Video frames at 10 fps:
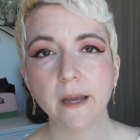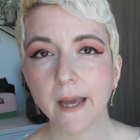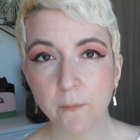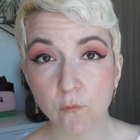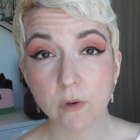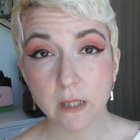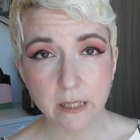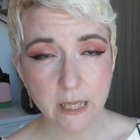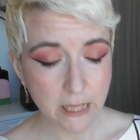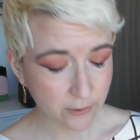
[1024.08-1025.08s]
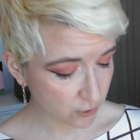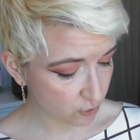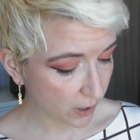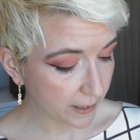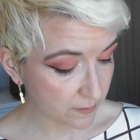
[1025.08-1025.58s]
am really keen to
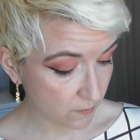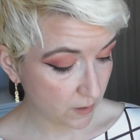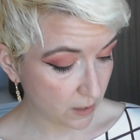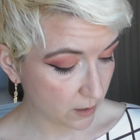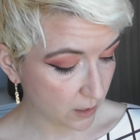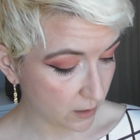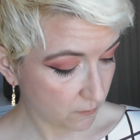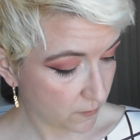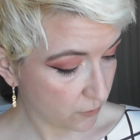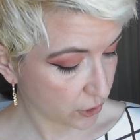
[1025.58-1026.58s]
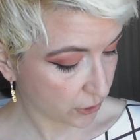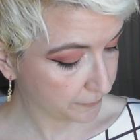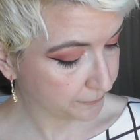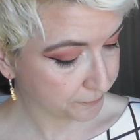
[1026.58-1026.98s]
try Devinah in the future.